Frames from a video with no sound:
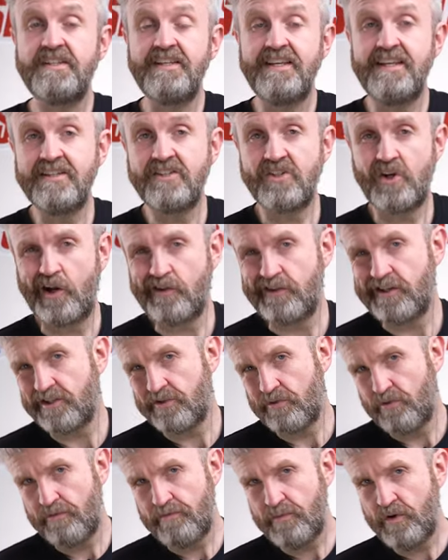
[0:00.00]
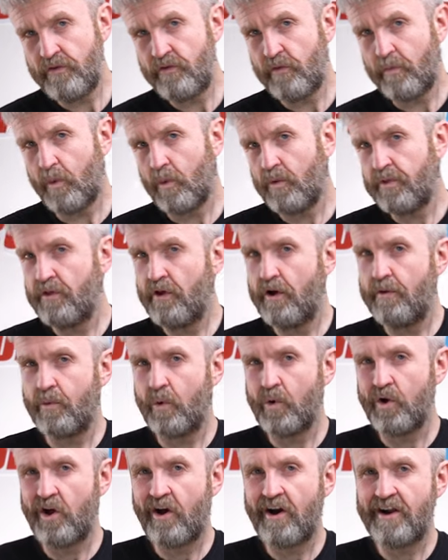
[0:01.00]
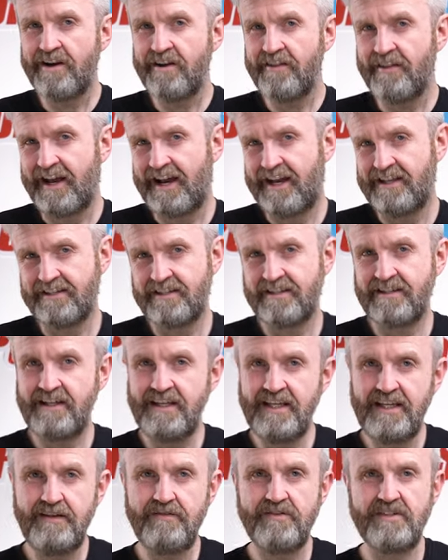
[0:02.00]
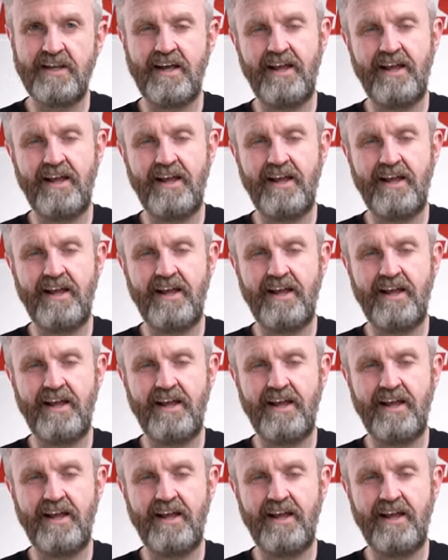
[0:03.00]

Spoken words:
to the inside, there's a removable thermal liner that has sleeves